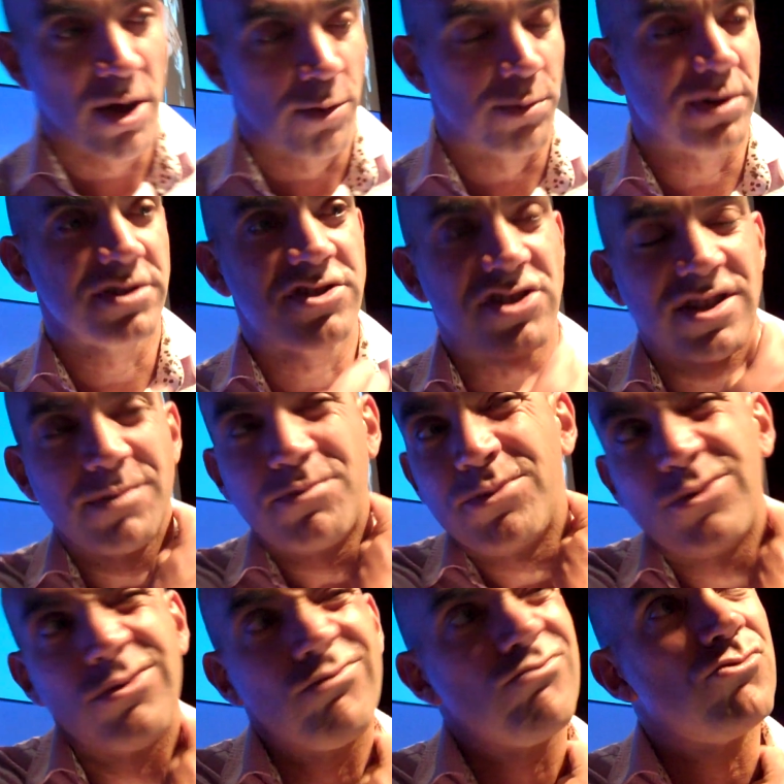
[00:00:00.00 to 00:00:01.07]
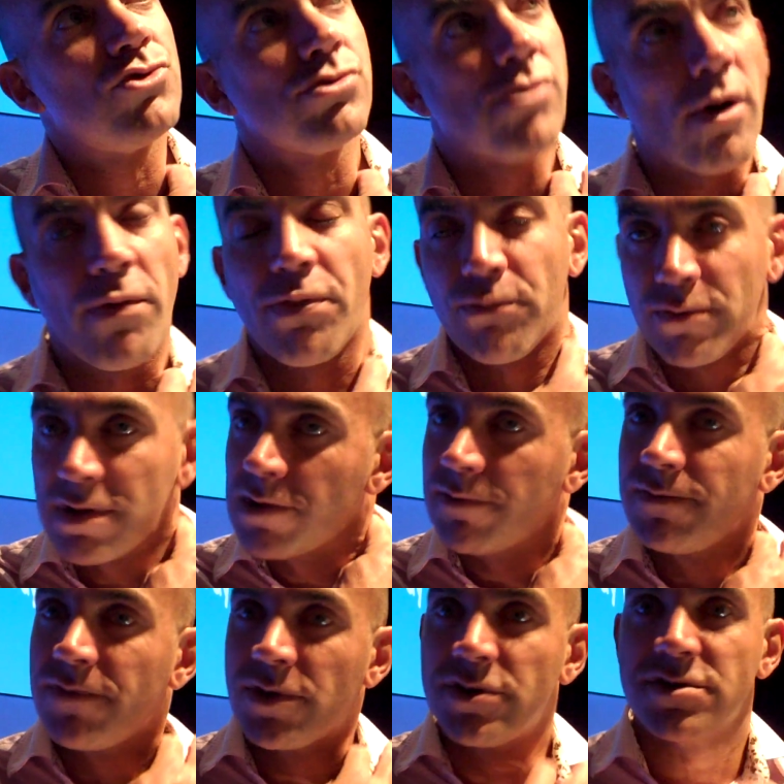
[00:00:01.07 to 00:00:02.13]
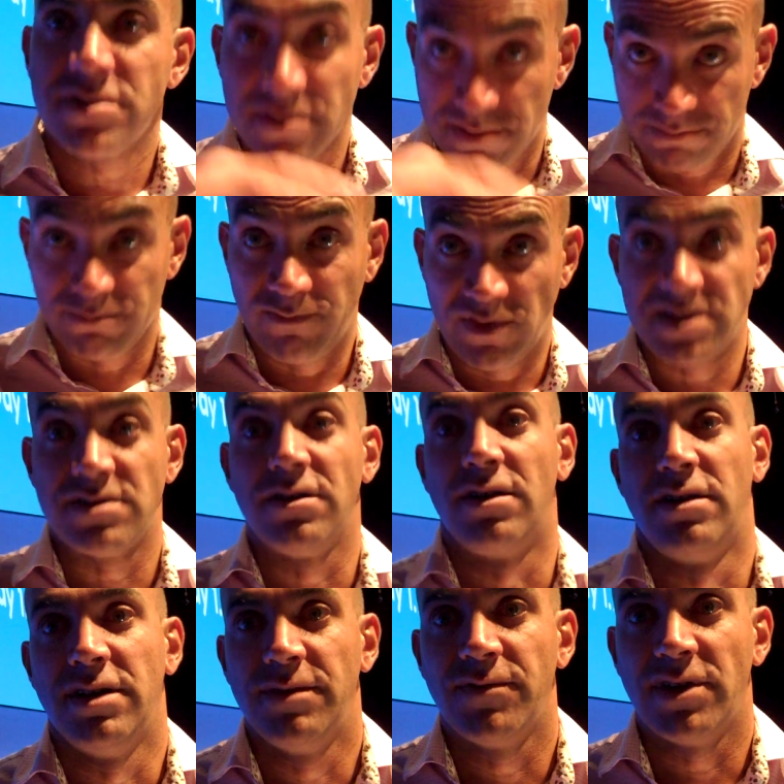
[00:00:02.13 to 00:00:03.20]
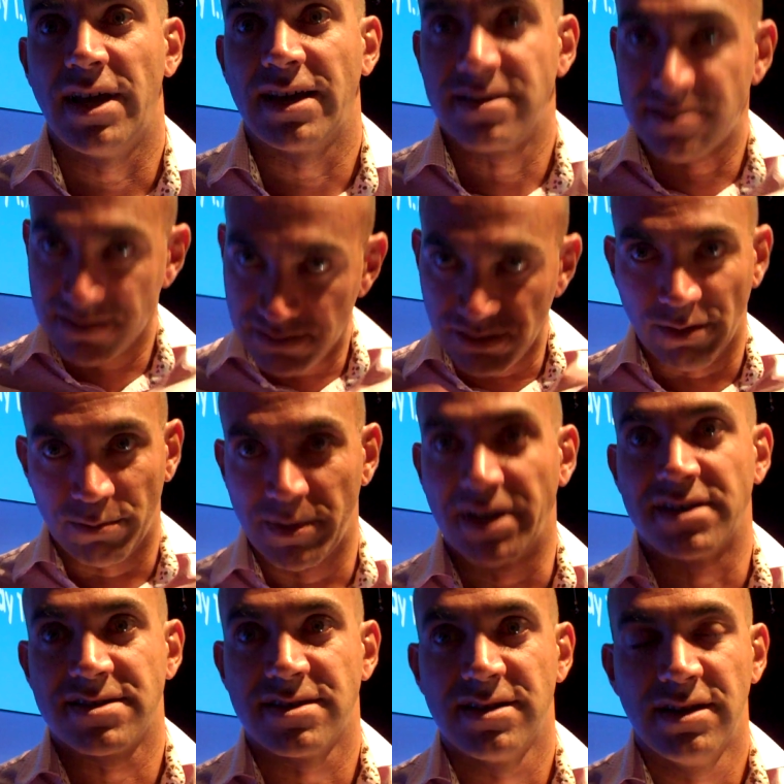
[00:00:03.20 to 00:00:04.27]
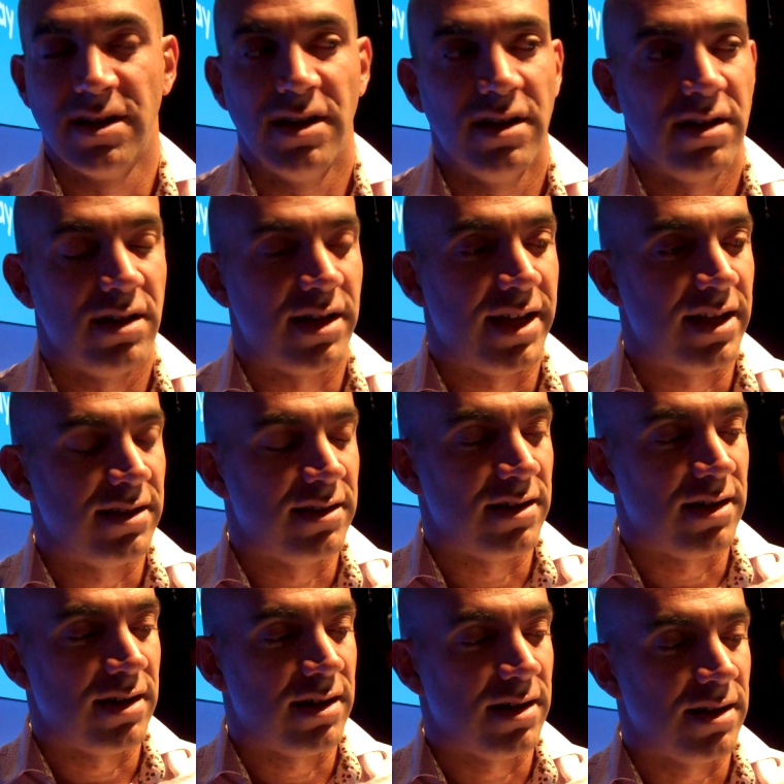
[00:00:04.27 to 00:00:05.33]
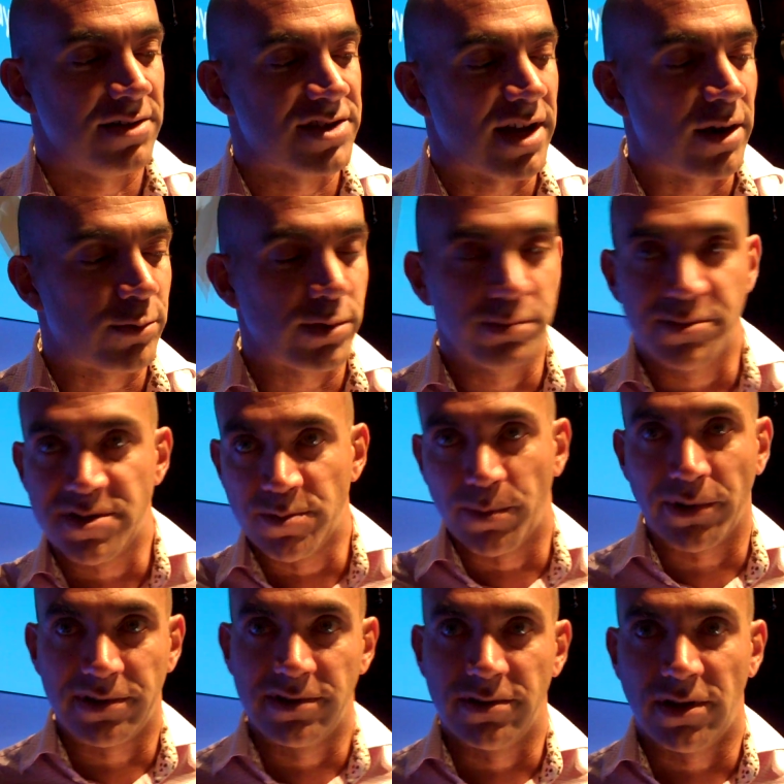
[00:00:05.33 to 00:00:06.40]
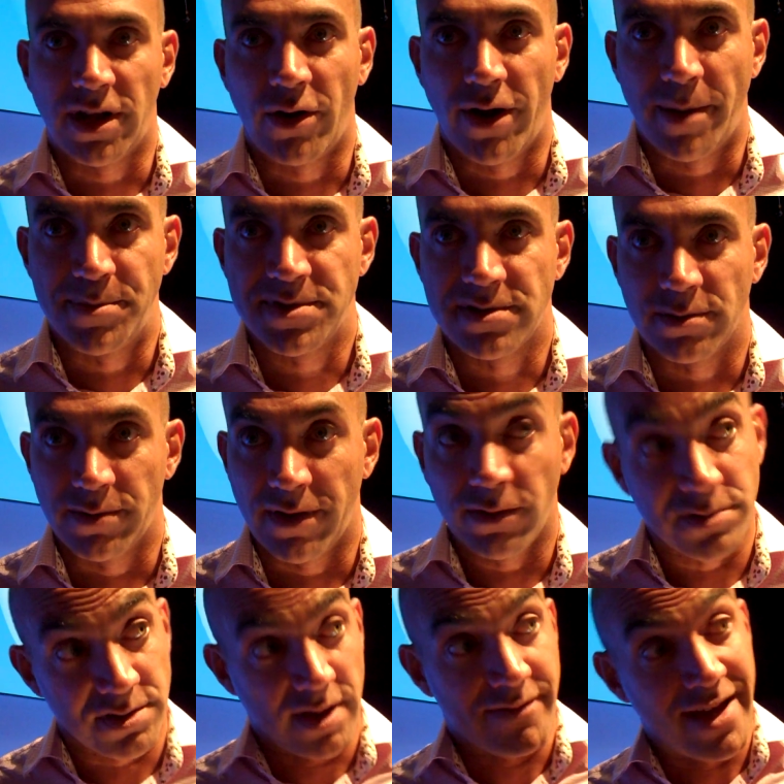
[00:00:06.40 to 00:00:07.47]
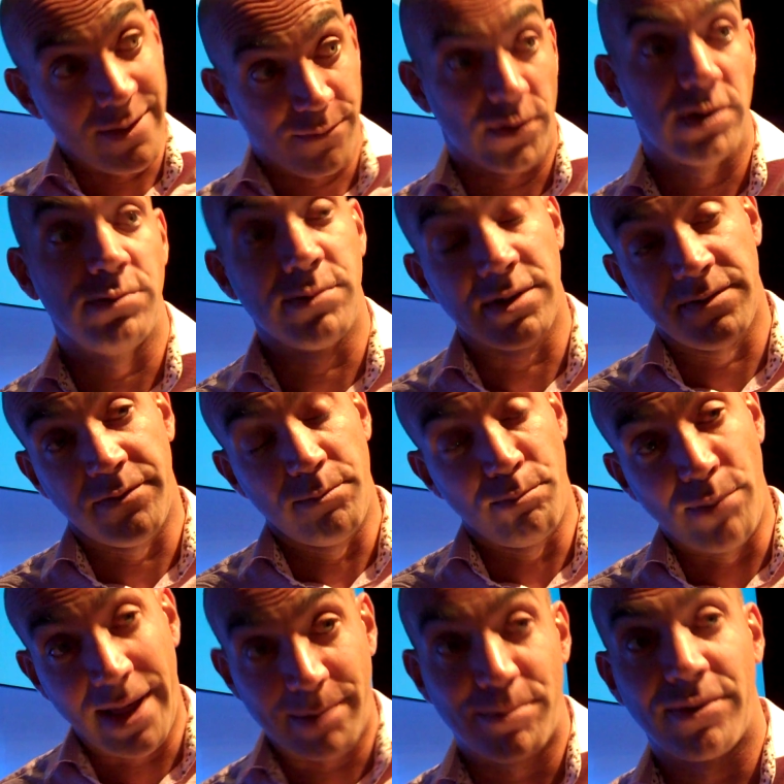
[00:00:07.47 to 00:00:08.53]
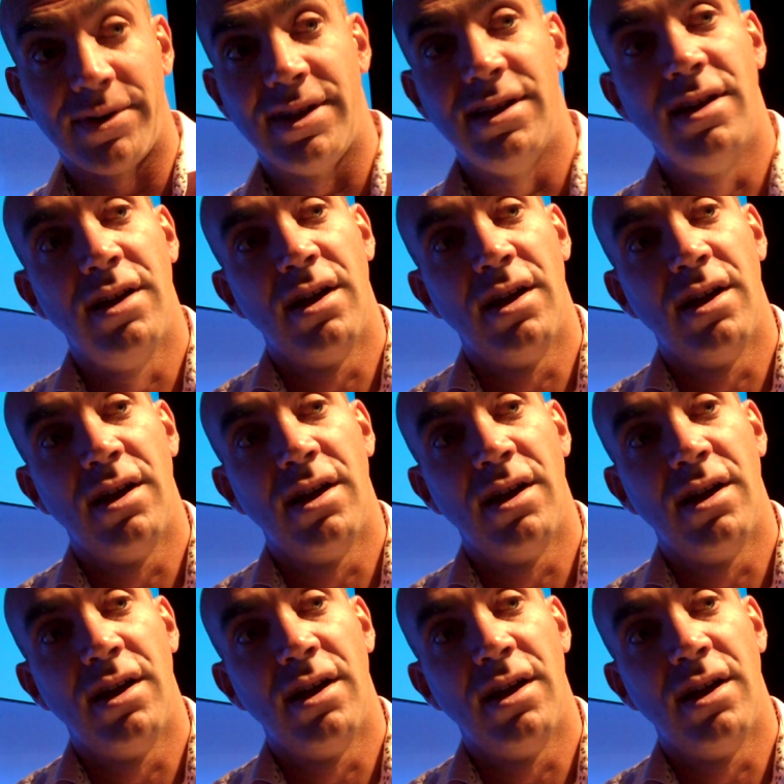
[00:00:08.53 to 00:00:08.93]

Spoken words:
We'll ship 2 or 3 of those this year in the next weeks, and Chatter will be supporting all our apps. So we also have iPhone, we have BlackBerry,